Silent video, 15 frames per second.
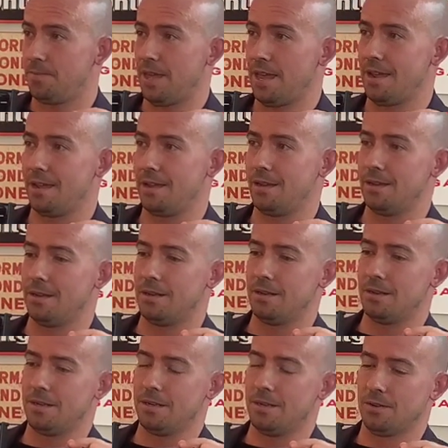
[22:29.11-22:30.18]
and,
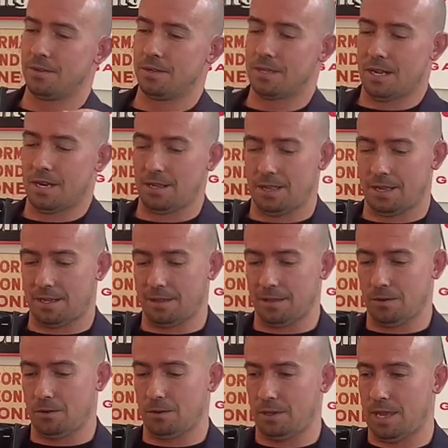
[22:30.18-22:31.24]
you know, getting like a
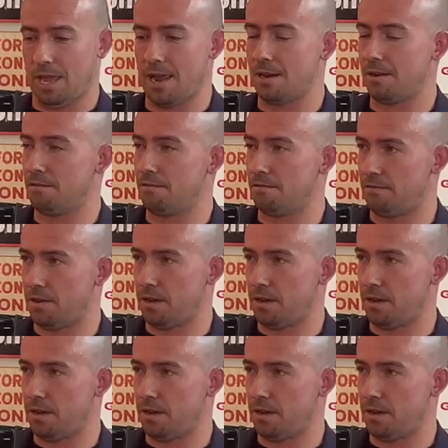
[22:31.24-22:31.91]
little can of